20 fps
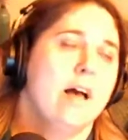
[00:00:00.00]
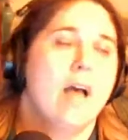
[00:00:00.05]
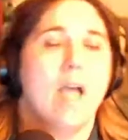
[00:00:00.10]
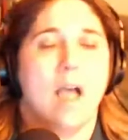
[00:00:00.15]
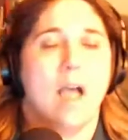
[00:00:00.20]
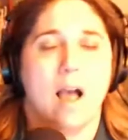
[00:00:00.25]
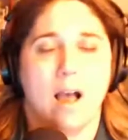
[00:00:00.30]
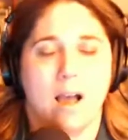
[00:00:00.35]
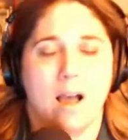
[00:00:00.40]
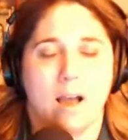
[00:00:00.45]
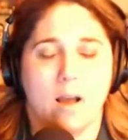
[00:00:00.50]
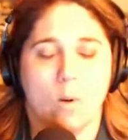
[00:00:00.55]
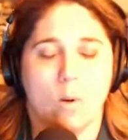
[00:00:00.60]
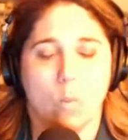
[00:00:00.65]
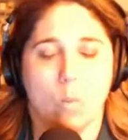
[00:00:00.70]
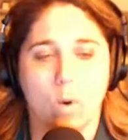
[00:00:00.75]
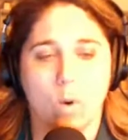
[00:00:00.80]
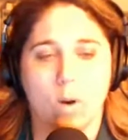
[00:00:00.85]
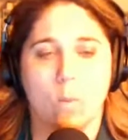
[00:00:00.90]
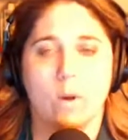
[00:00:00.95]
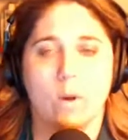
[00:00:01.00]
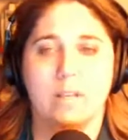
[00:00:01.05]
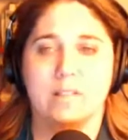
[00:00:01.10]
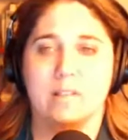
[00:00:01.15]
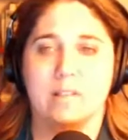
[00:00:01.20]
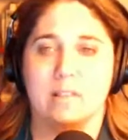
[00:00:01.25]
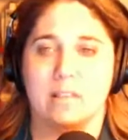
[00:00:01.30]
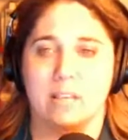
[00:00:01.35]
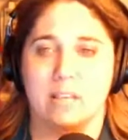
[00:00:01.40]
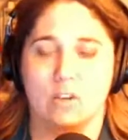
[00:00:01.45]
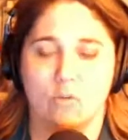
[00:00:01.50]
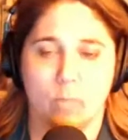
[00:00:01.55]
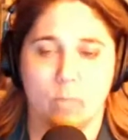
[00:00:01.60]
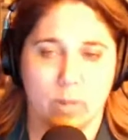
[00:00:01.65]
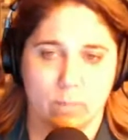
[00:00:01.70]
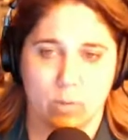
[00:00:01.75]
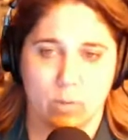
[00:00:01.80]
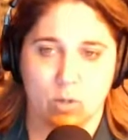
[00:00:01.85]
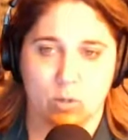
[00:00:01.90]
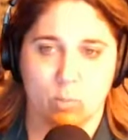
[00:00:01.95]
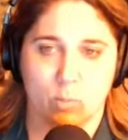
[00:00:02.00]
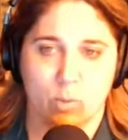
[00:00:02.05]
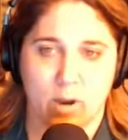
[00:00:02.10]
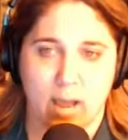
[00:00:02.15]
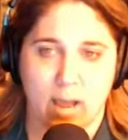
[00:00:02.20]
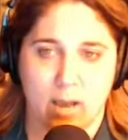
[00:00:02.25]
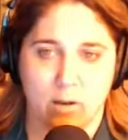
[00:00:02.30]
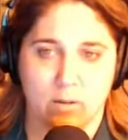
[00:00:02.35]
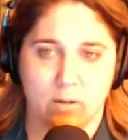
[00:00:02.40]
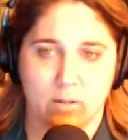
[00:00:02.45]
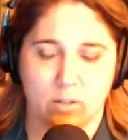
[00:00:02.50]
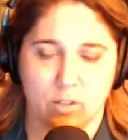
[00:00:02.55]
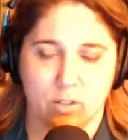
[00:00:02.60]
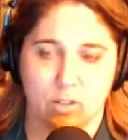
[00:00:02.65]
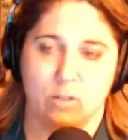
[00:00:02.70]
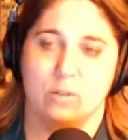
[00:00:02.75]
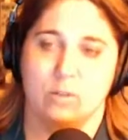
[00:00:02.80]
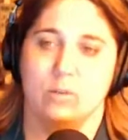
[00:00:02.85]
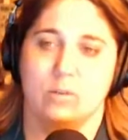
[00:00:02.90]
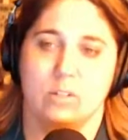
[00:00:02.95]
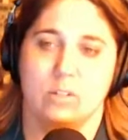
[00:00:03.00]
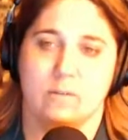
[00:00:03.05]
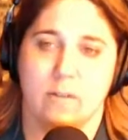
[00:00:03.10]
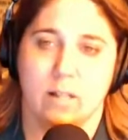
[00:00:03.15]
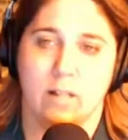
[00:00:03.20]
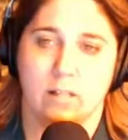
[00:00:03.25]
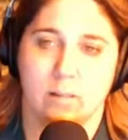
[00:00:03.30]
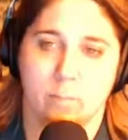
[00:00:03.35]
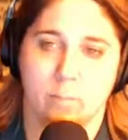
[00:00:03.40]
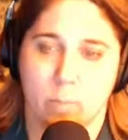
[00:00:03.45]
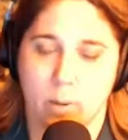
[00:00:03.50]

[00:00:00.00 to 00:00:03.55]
What is the thing you've been most proud to develop